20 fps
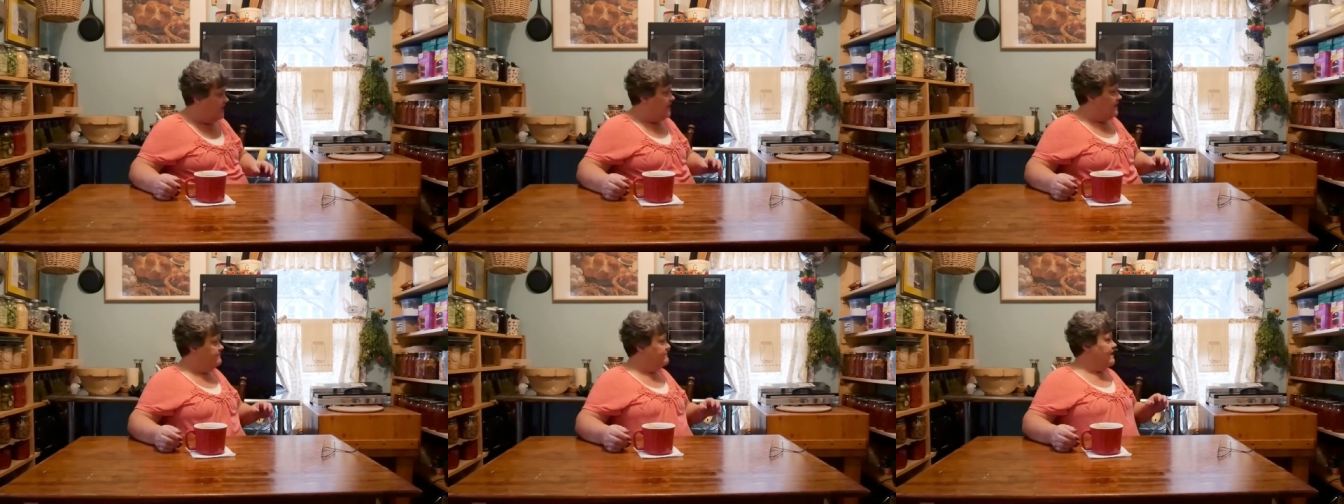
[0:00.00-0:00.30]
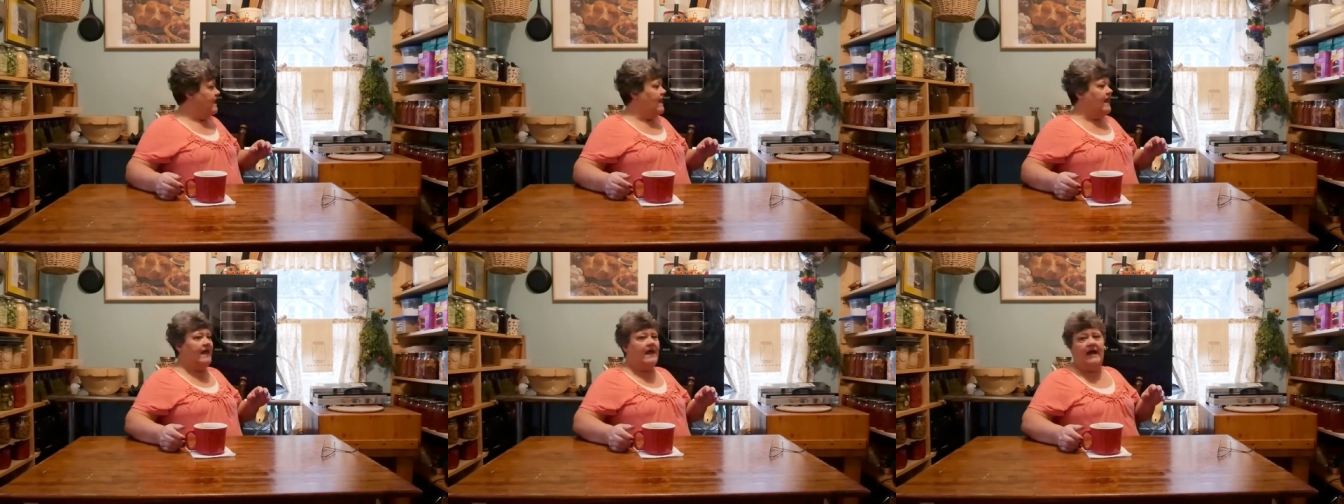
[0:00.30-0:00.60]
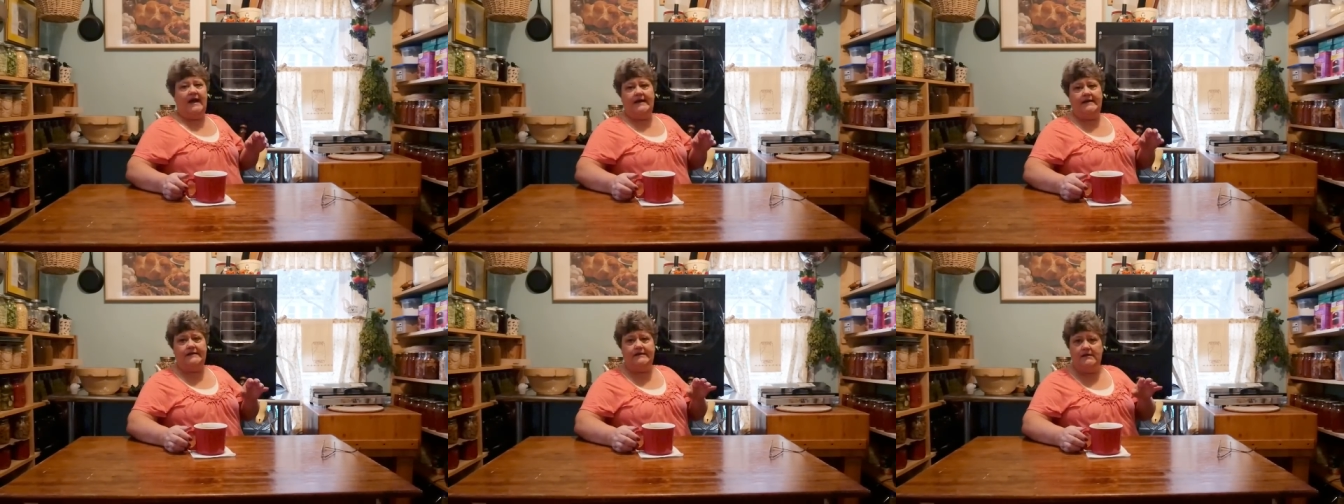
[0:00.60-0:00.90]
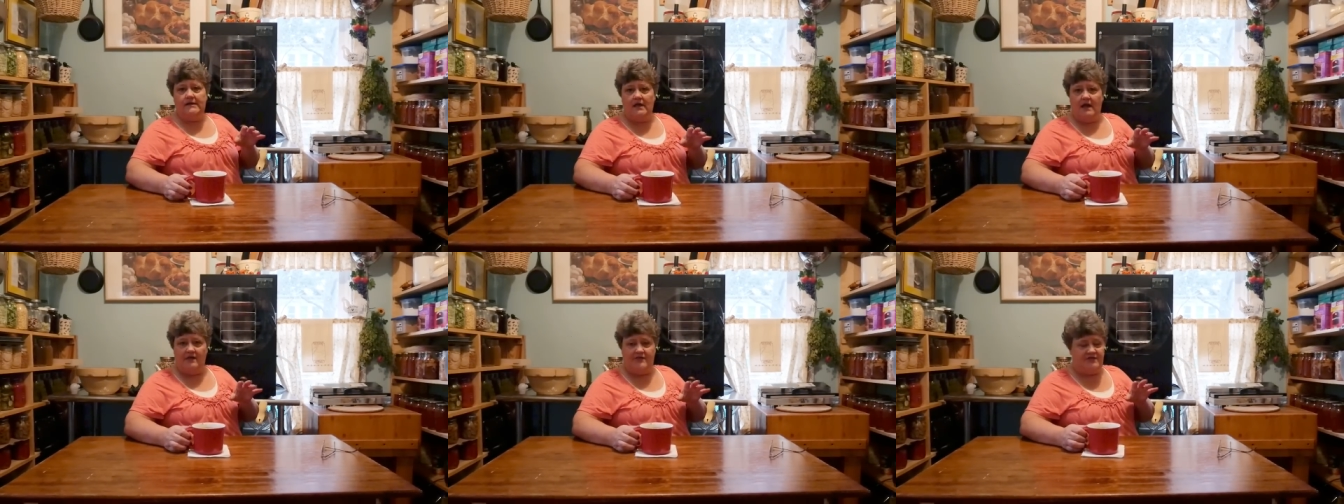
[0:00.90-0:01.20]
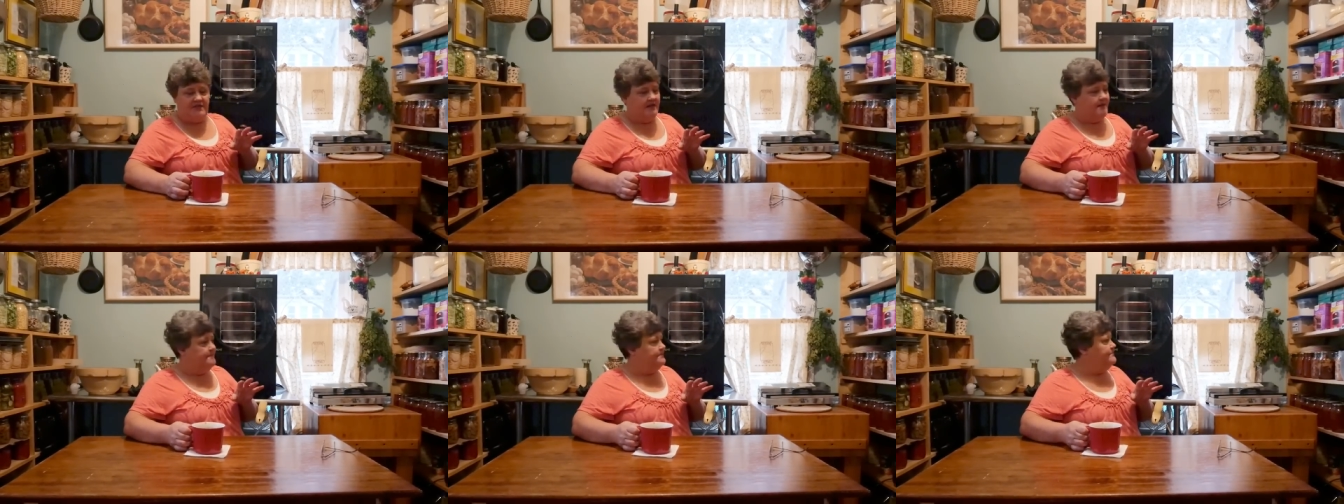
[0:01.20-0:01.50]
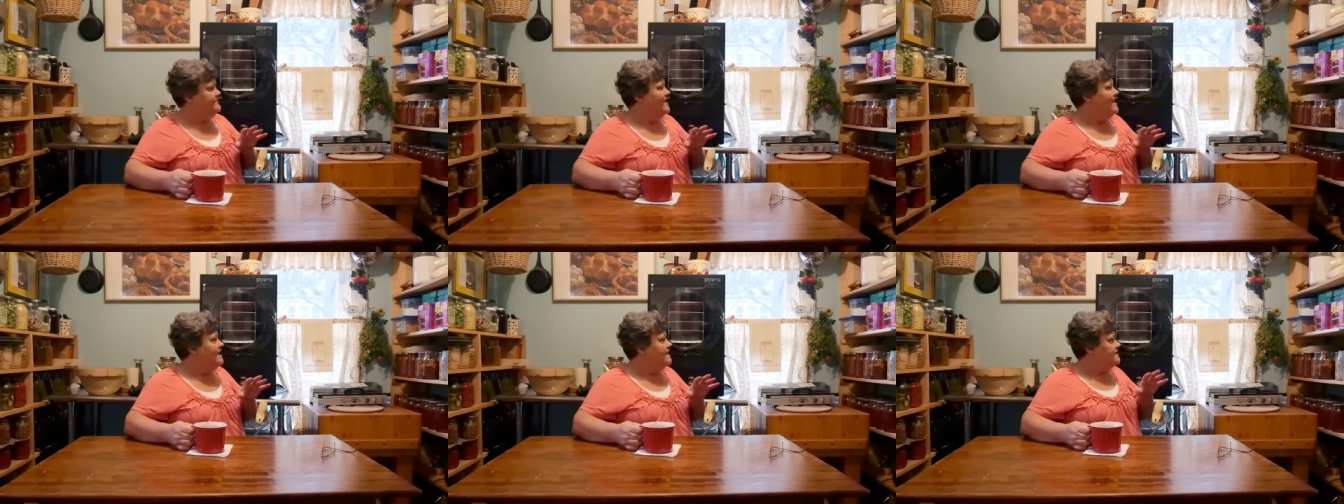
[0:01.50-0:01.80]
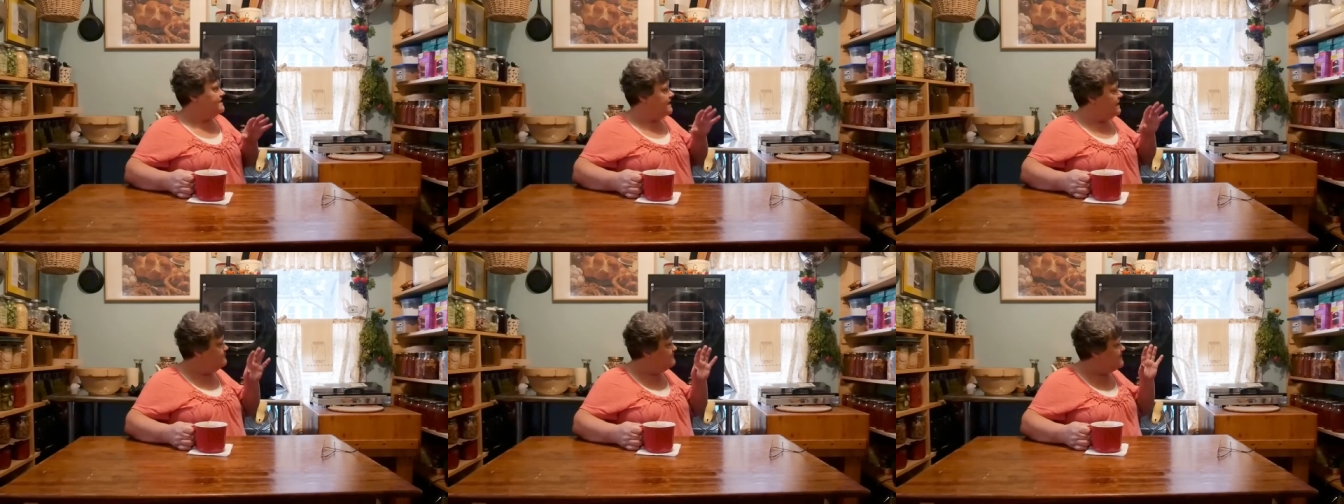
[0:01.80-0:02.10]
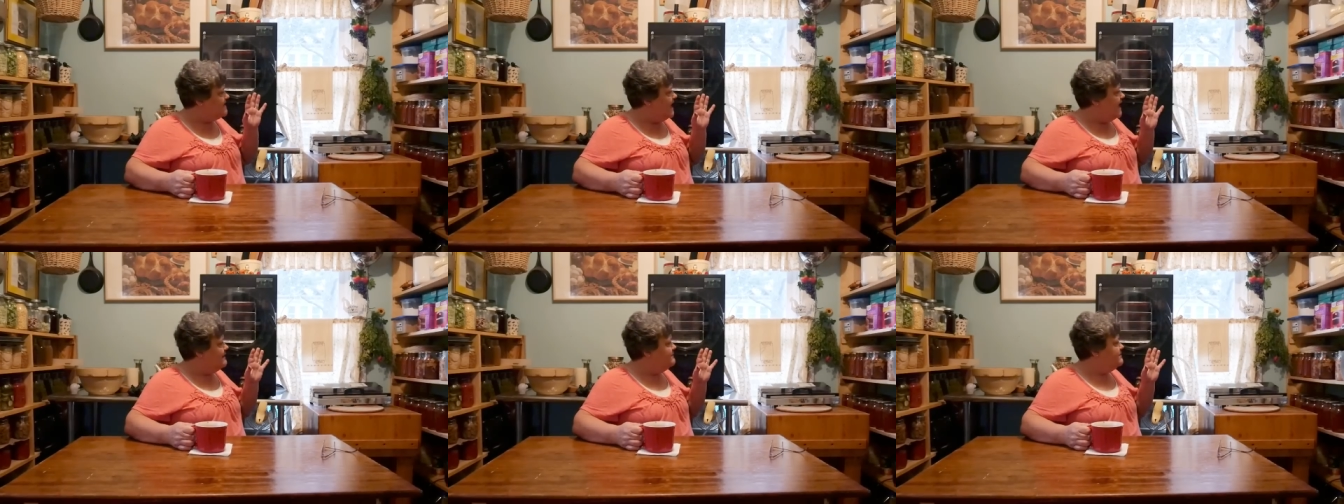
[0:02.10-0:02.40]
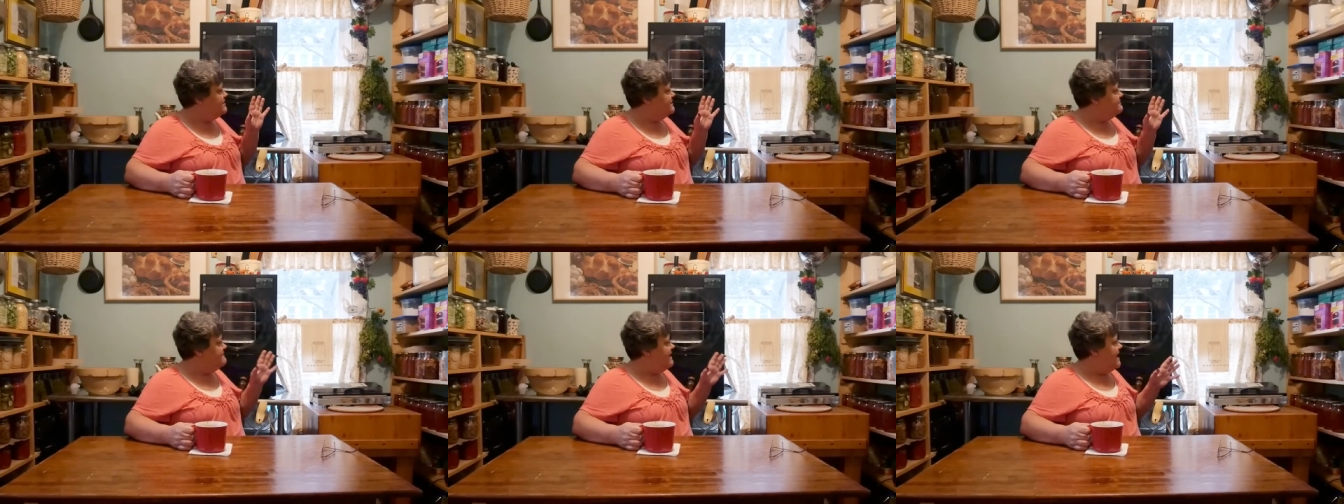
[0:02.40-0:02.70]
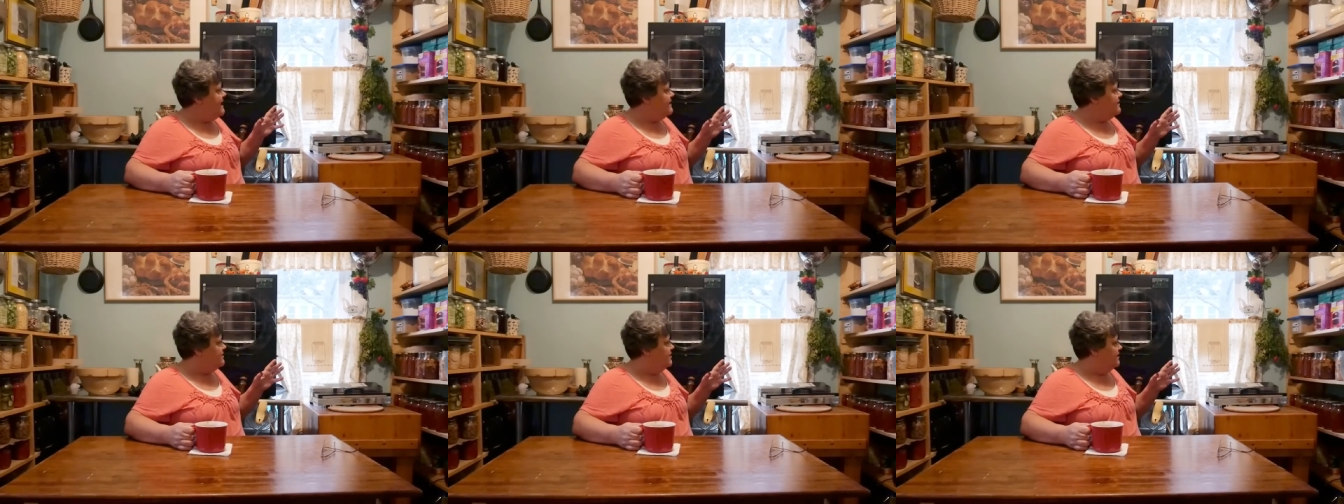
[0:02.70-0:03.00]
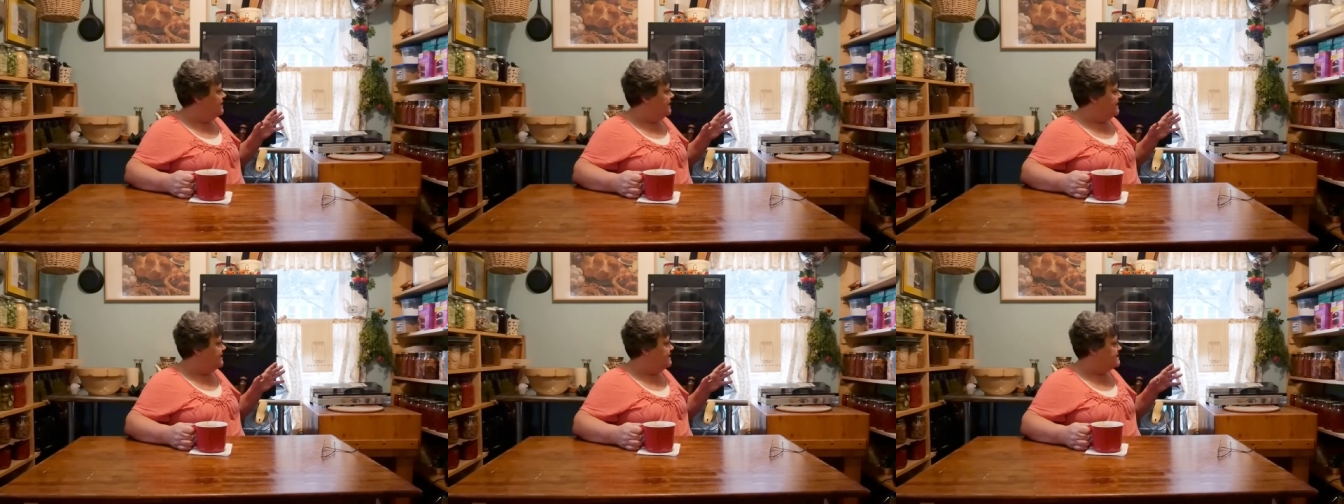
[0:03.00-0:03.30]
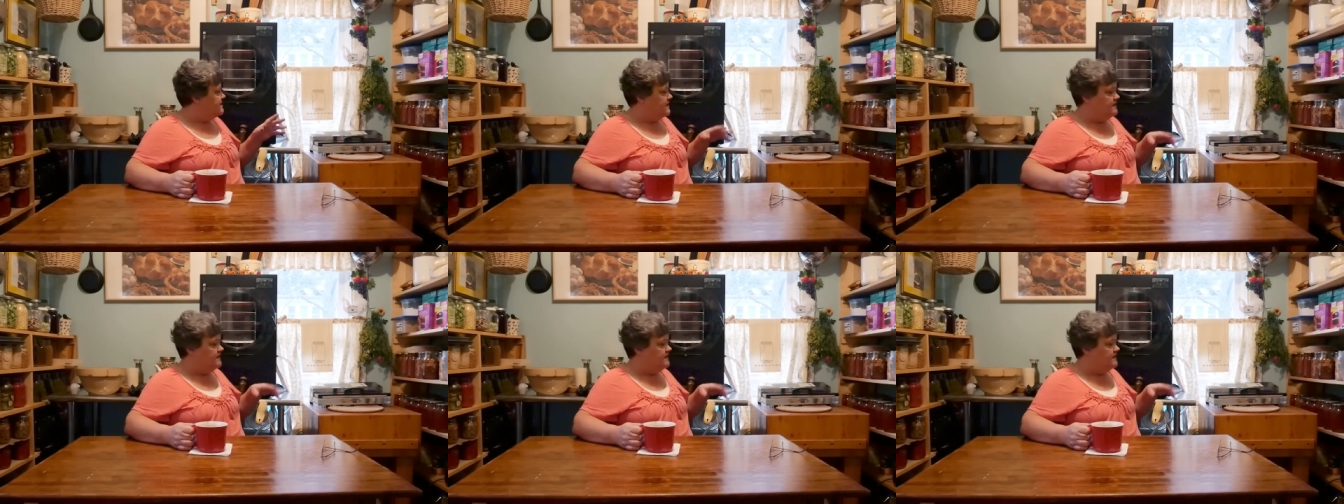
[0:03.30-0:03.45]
and I'm not hiding nothing. Sometimes you make cookies.